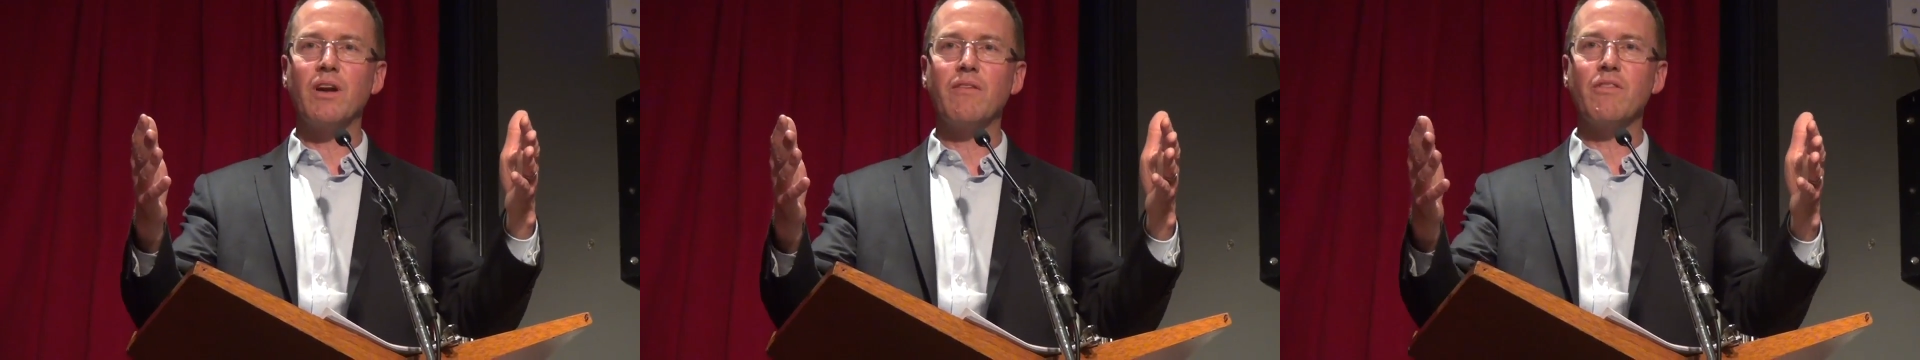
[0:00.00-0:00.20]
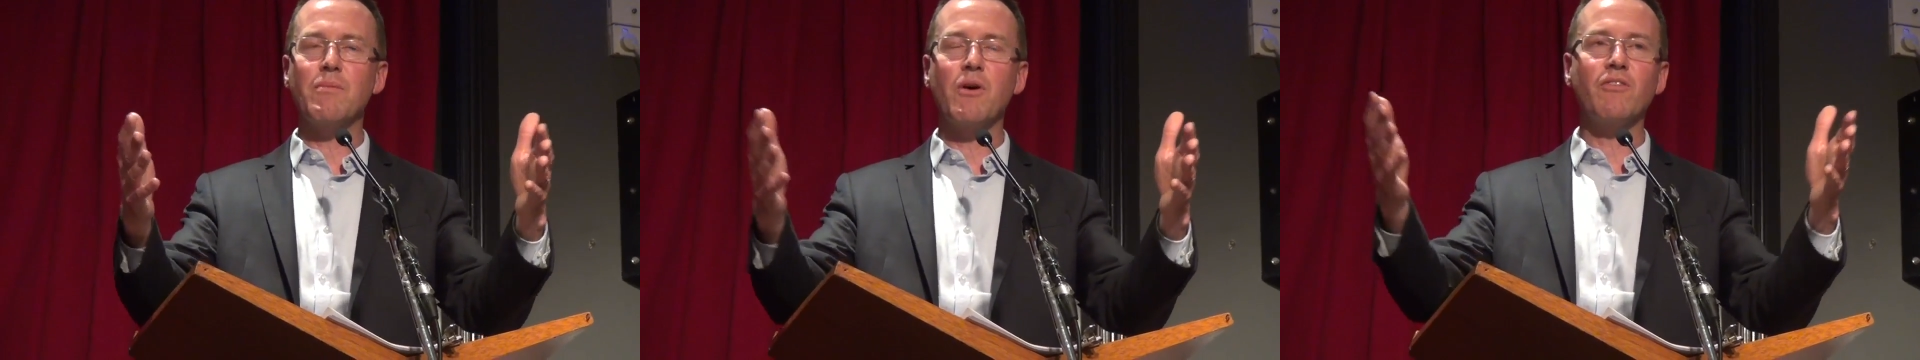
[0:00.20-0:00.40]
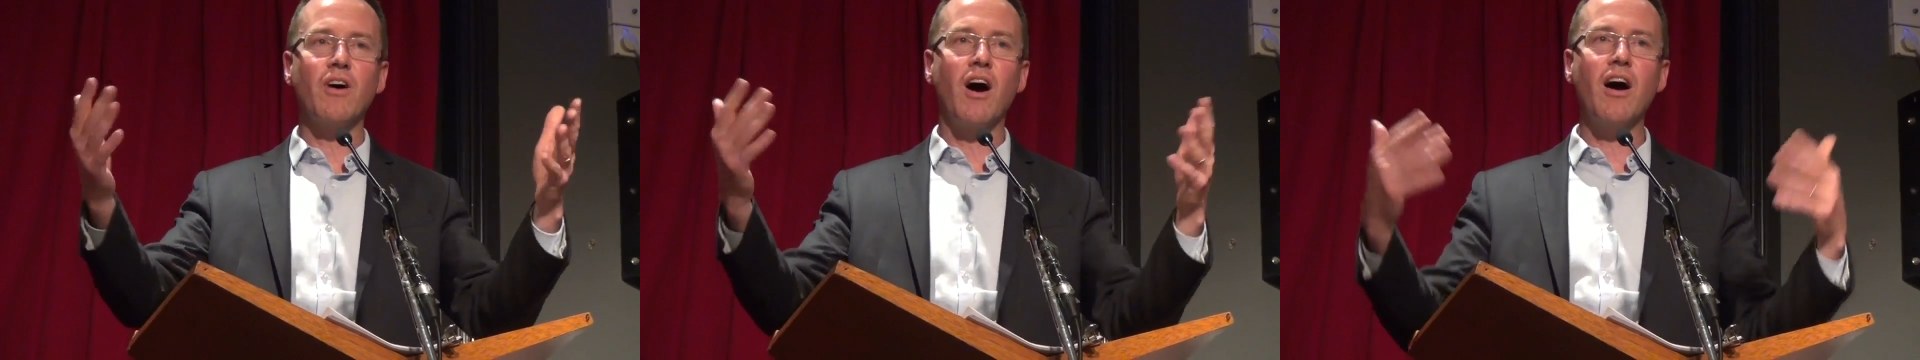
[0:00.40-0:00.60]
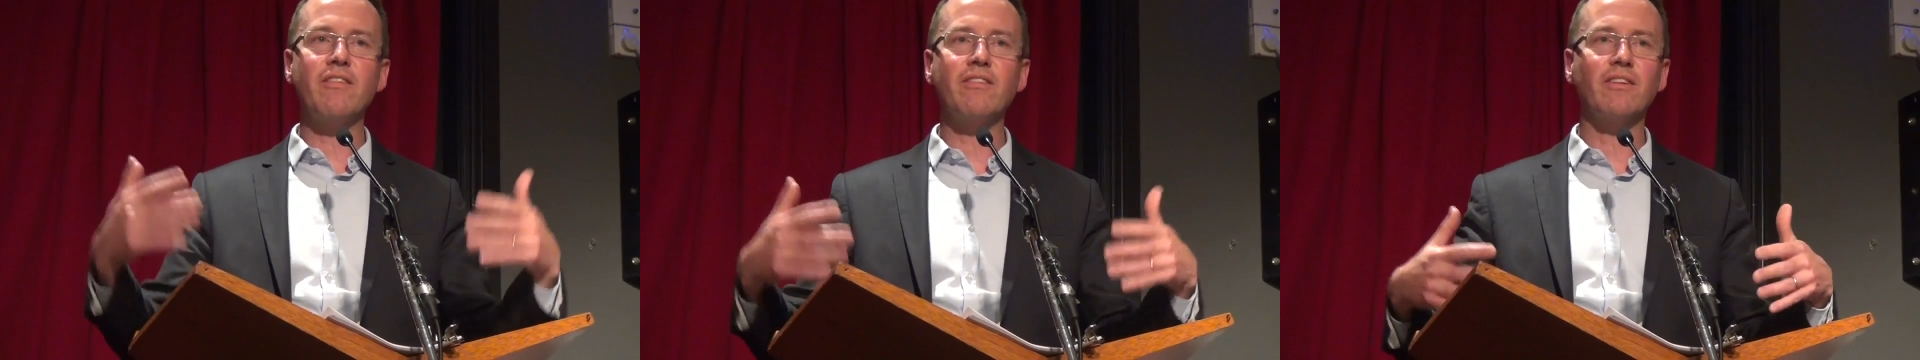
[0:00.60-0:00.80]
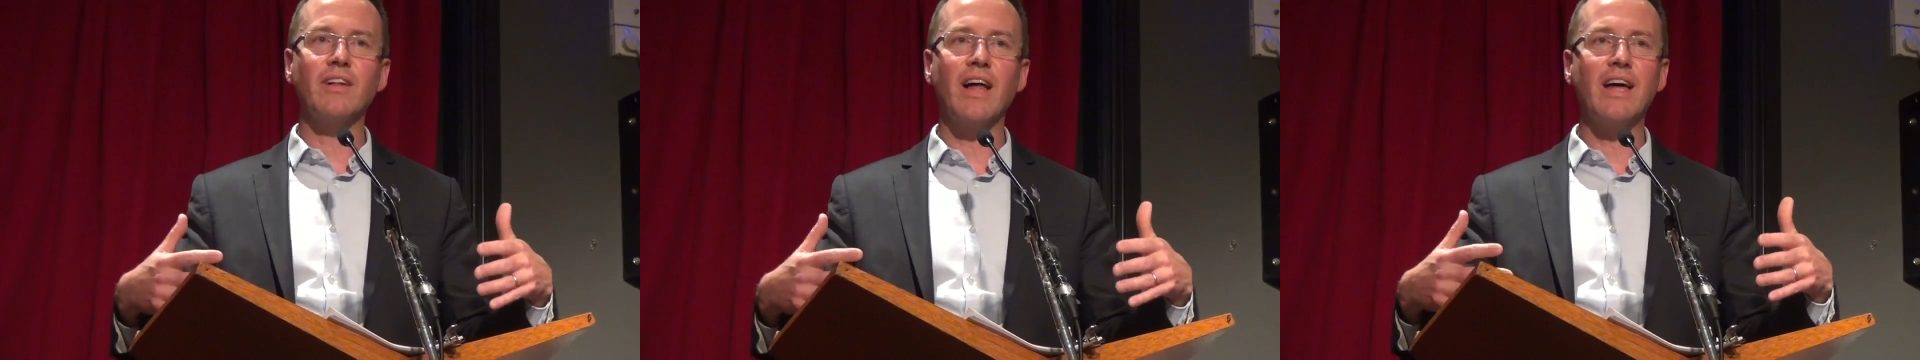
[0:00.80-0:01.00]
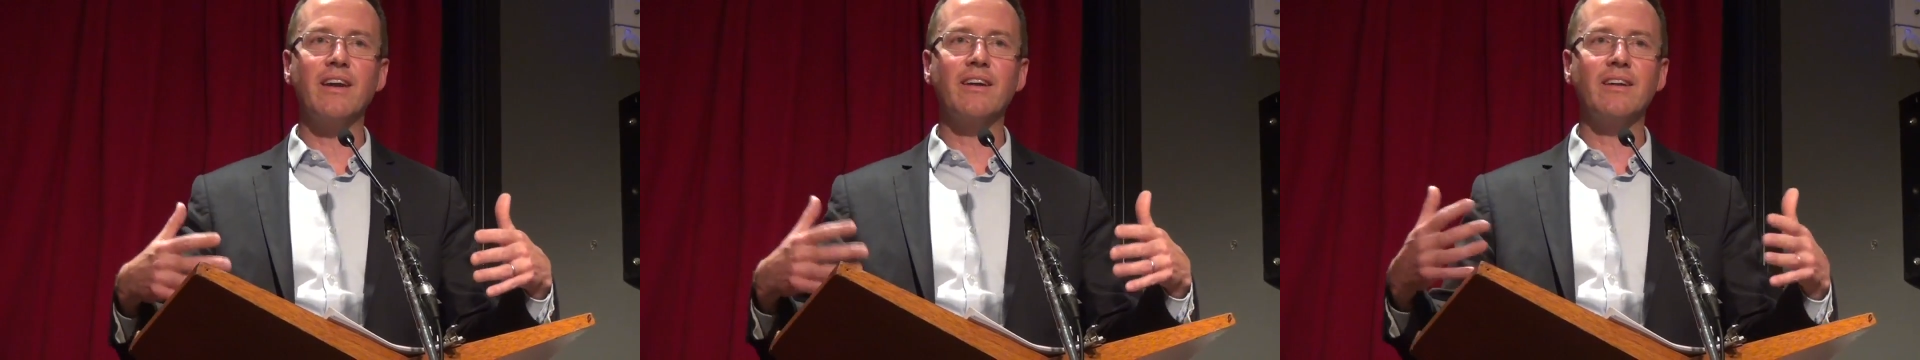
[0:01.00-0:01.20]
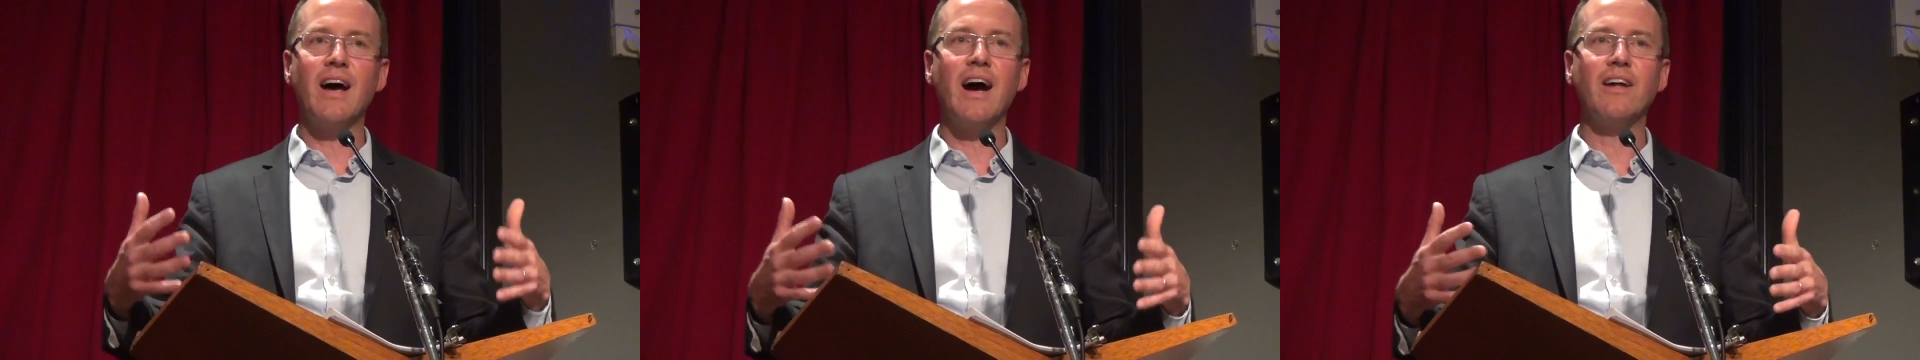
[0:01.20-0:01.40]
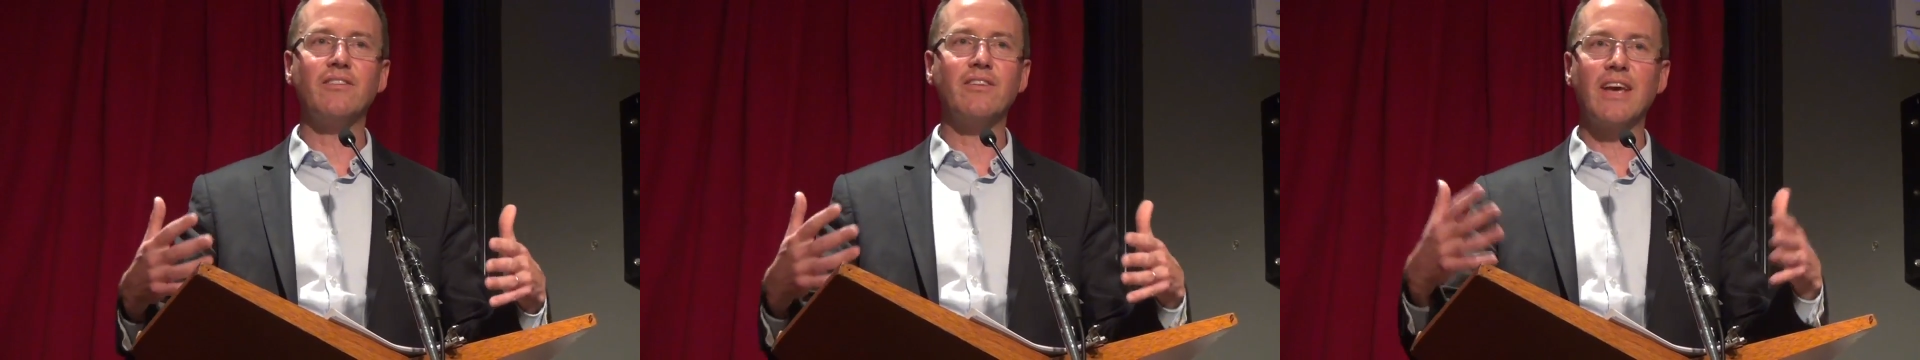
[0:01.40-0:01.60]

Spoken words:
of the most isolated and hard